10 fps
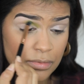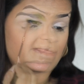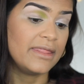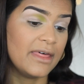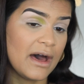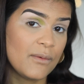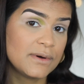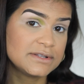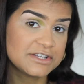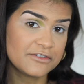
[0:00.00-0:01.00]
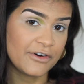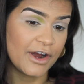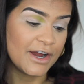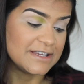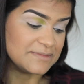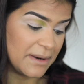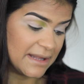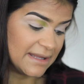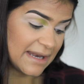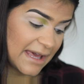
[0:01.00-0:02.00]
And that one so far is
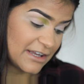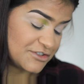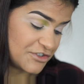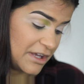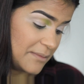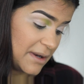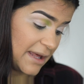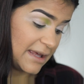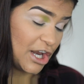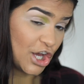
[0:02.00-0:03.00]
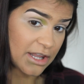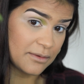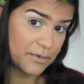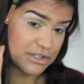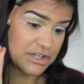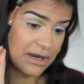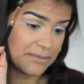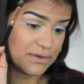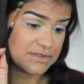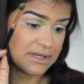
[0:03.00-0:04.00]
blending like a dream. Like, look at the brush that
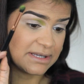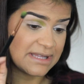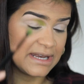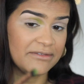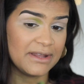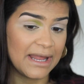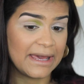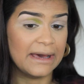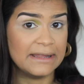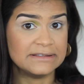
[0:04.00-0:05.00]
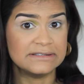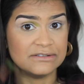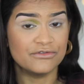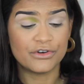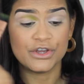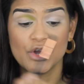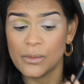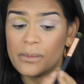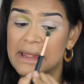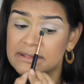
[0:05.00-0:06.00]
I'm using. It's not even like a
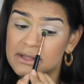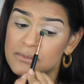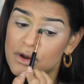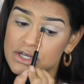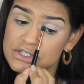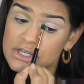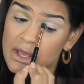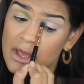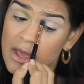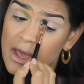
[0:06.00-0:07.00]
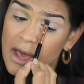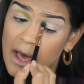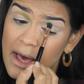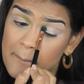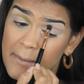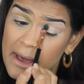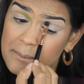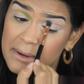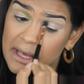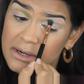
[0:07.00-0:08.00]
real blending brush. My
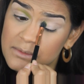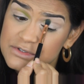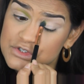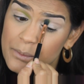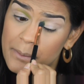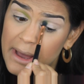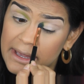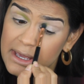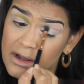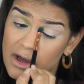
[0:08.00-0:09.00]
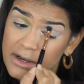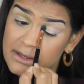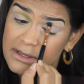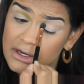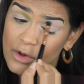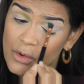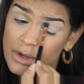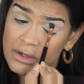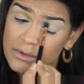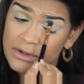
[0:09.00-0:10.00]
plan was to pack it on and then go
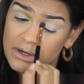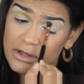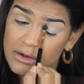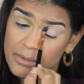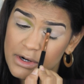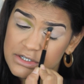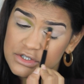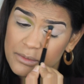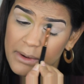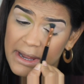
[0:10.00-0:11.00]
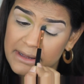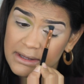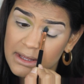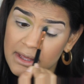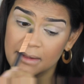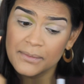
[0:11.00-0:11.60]
in with another brush to blend it.